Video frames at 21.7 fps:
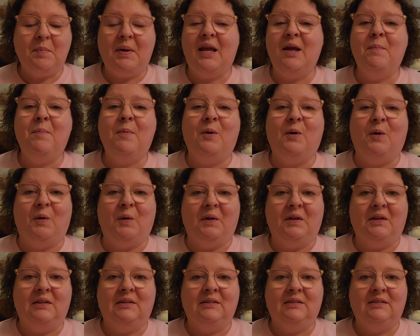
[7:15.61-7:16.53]

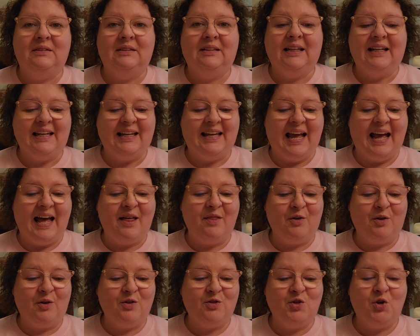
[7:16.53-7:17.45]
people
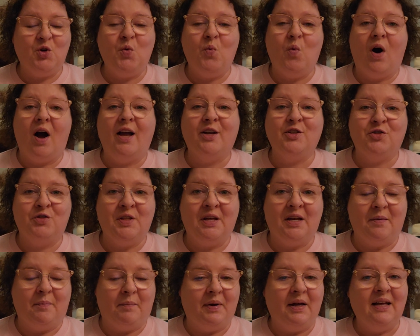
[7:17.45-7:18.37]
gathered to watch
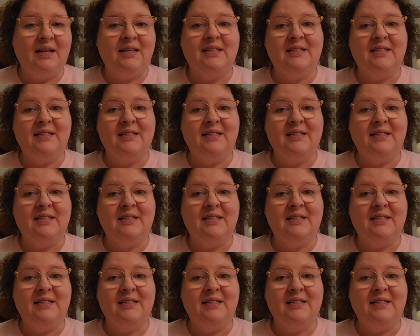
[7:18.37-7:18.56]
them.